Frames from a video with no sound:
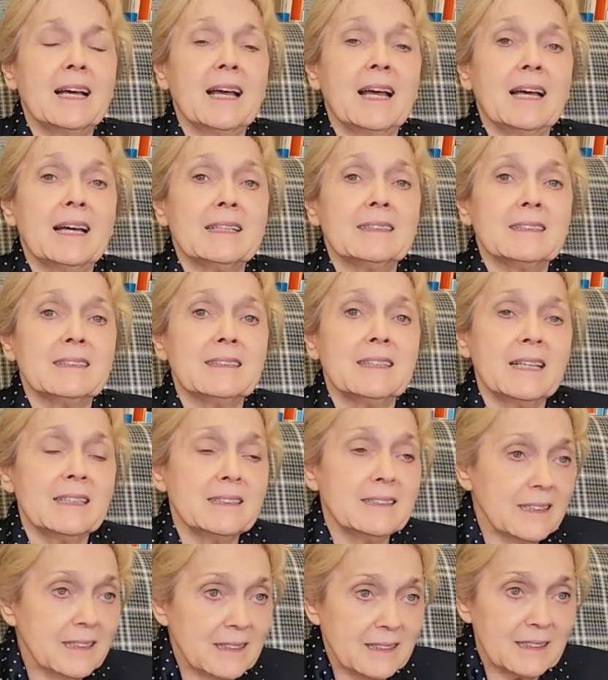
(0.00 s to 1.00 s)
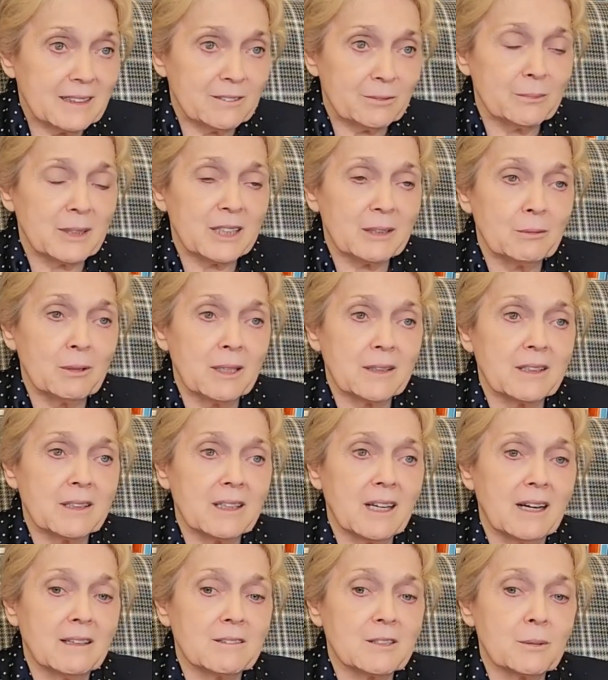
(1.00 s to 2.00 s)
And they did give me what
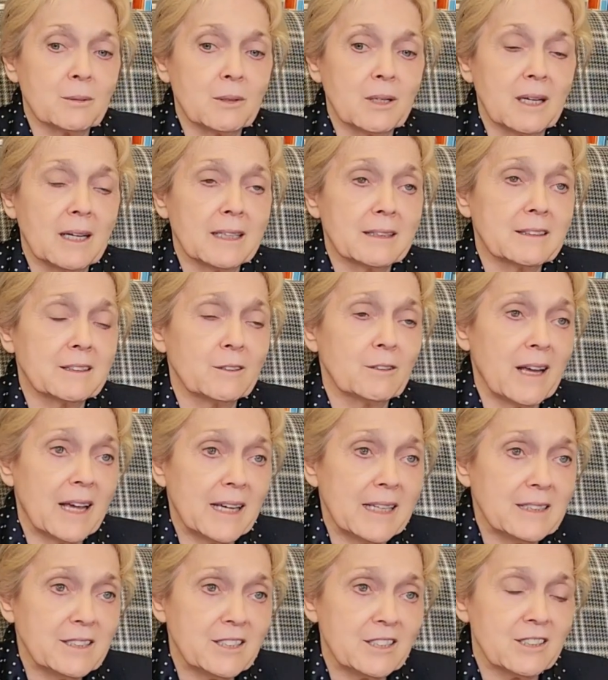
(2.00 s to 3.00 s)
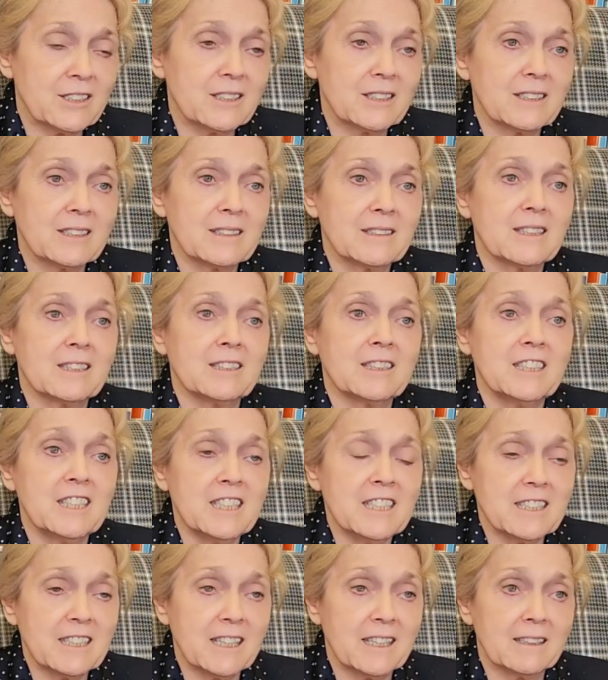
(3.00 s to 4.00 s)
their lives were like, their ages, their
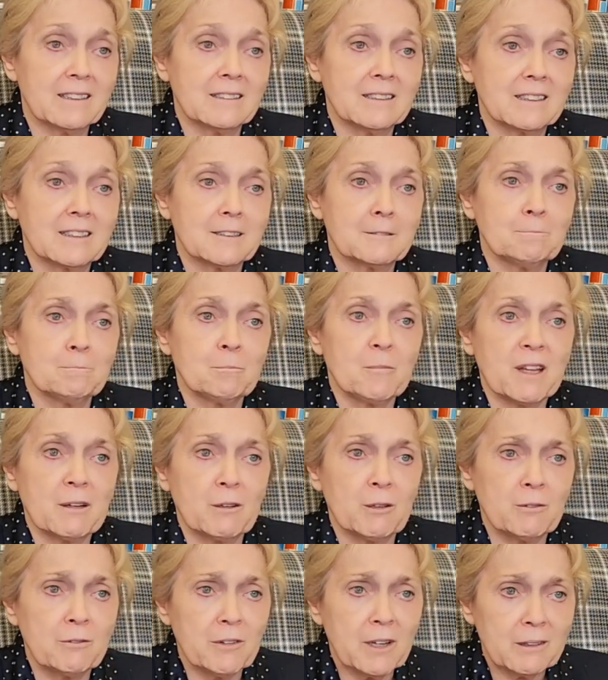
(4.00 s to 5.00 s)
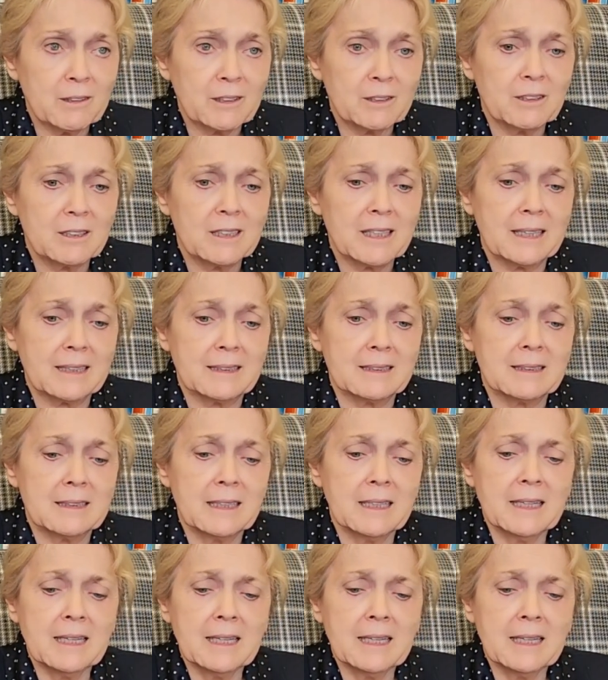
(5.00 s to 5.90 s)
details. They were very good at it.